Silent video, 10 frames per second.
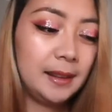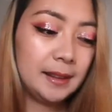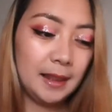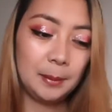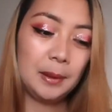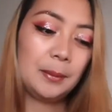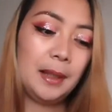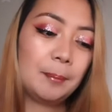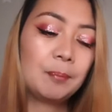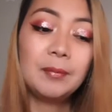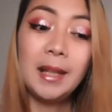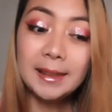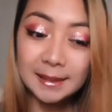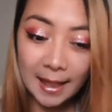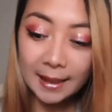statement ring.
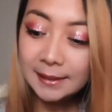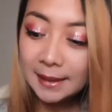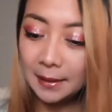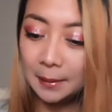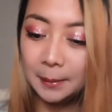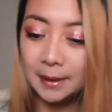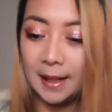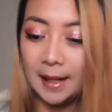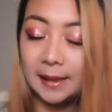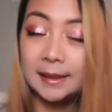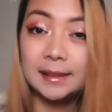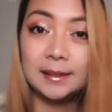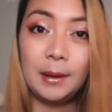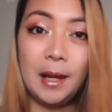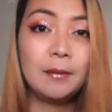Next item, yes,
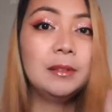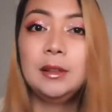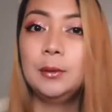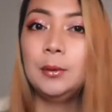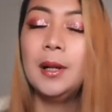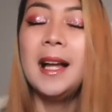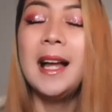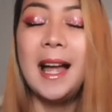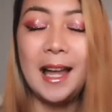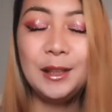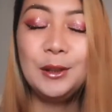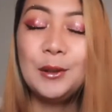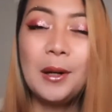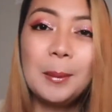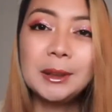so I have two, and you
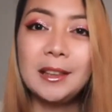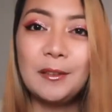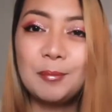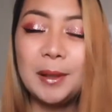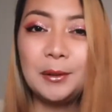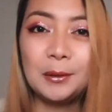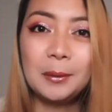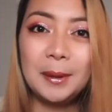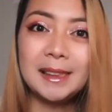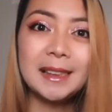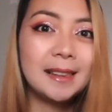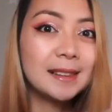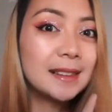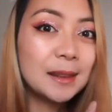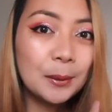know how much I love Pandora rings, and
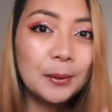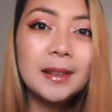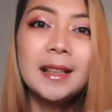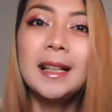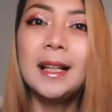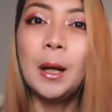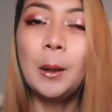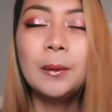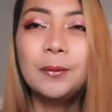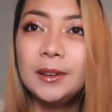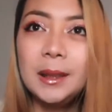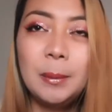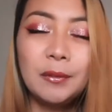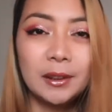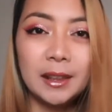soon, hopefully
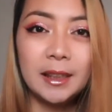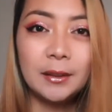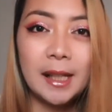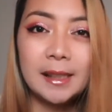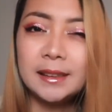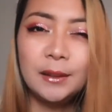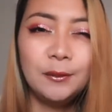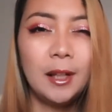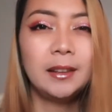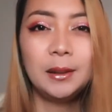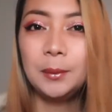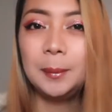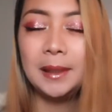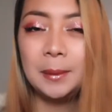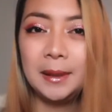before the year ends, if not, it will
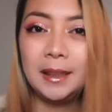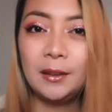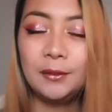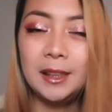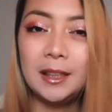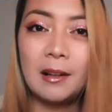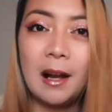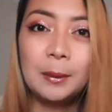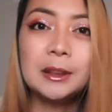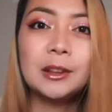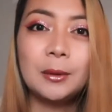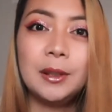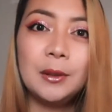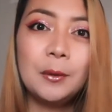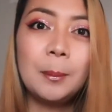be at the beginning of the year, I will show
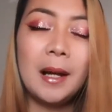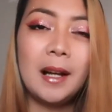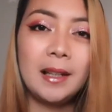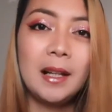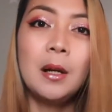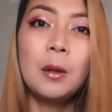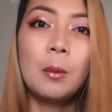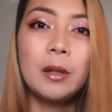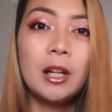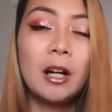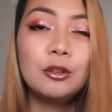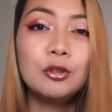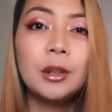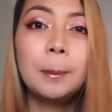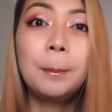you my
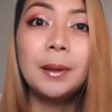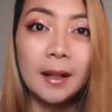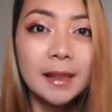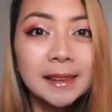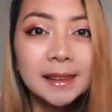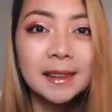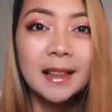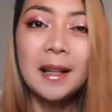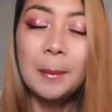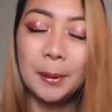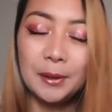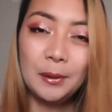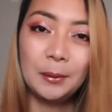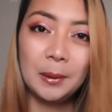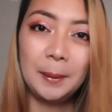100 plus
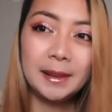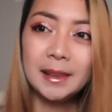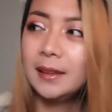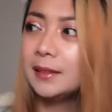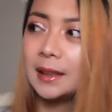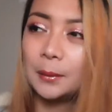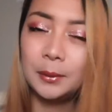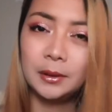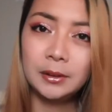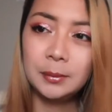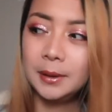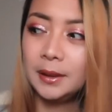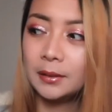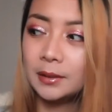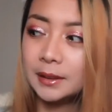Pandora rings. I think it's like
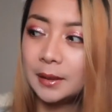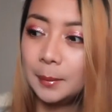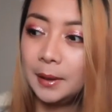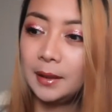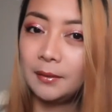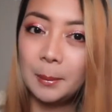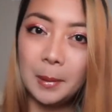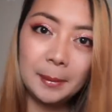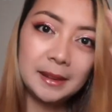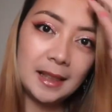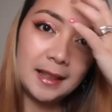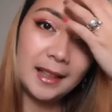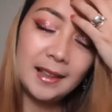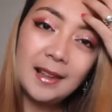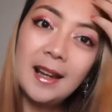120 or something if I'm not
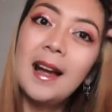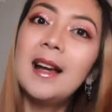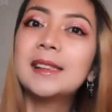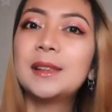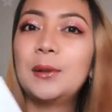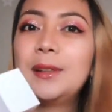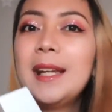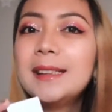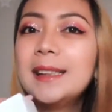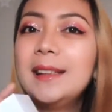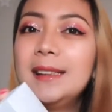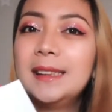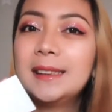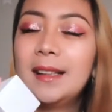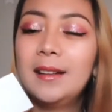mistaken. So yes, and this
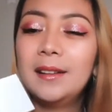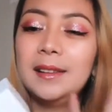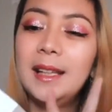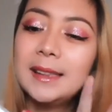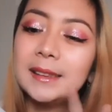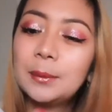is the next